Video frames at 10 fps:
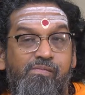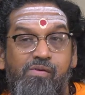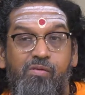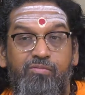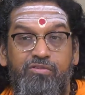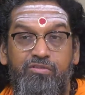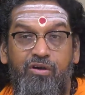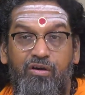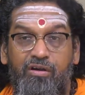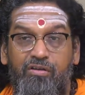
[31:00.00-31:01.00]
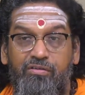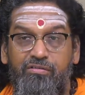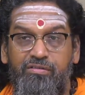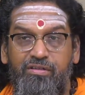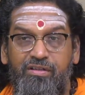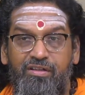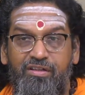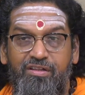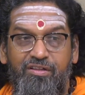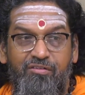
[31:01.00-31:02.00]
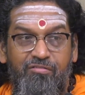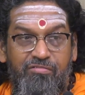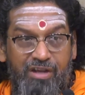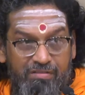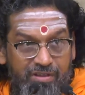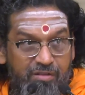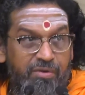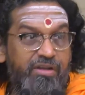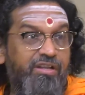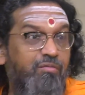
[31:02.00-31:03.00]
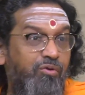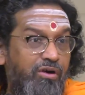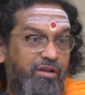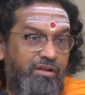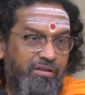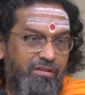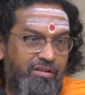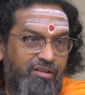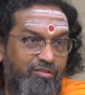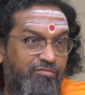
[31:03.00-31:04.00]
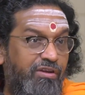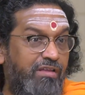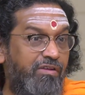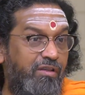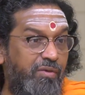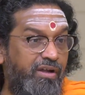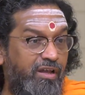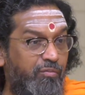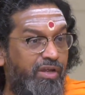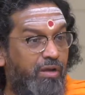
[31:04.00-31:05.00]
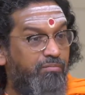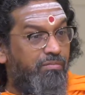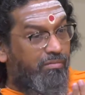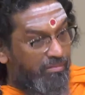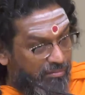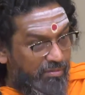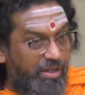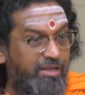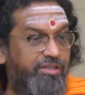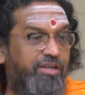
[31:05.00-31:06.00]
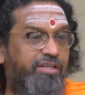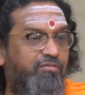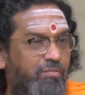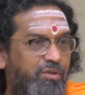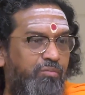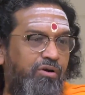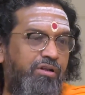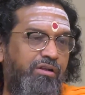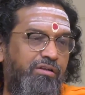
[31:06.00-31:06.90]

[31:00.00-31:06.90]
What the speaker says: This is wrong now. Five elemental body. Five elements have become adjective of the body.